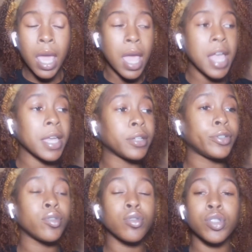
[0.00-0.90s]
and
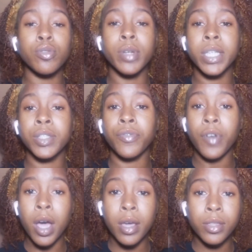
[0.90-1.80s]
due to his
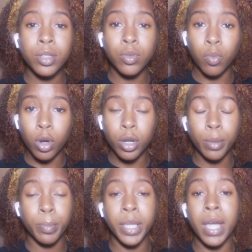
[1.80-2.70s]
father's work
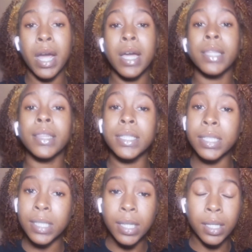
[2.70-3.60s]
behind the
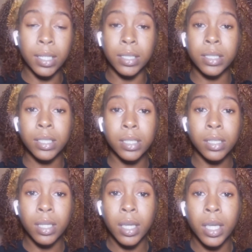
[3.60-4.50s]
scenes,
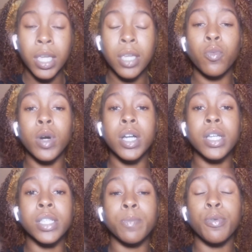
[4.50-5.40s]
he
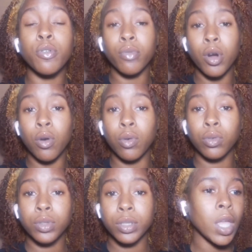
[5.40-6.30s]
was paroled.